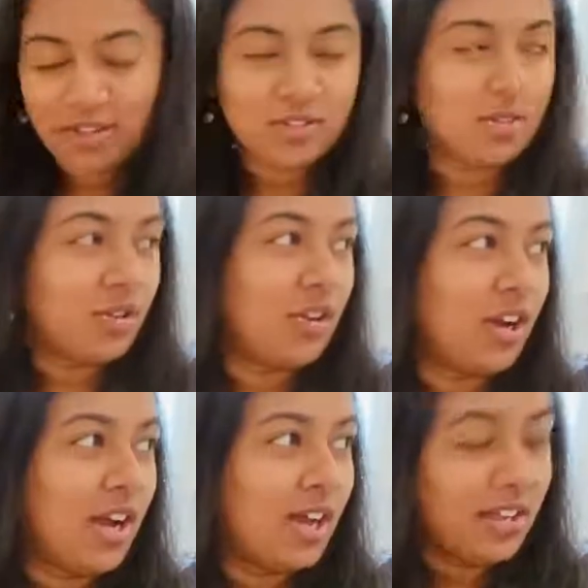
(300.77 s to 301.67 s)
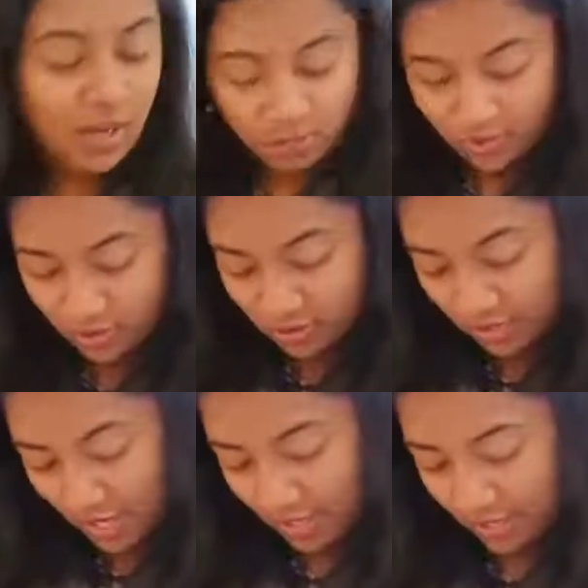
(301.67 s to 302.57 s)
So So now we're
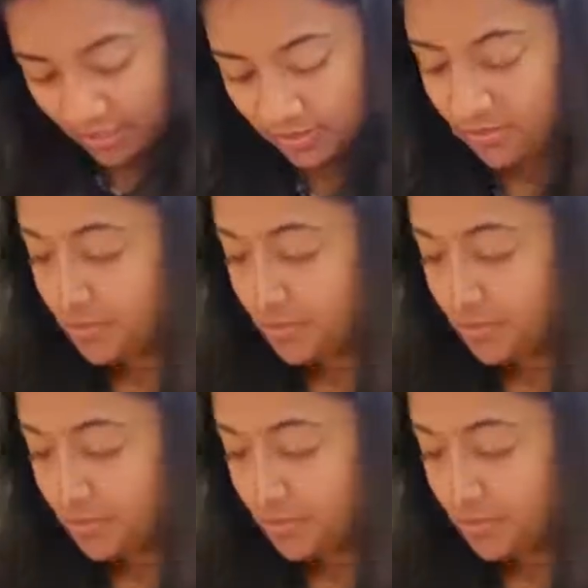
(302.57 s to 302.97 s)
going to add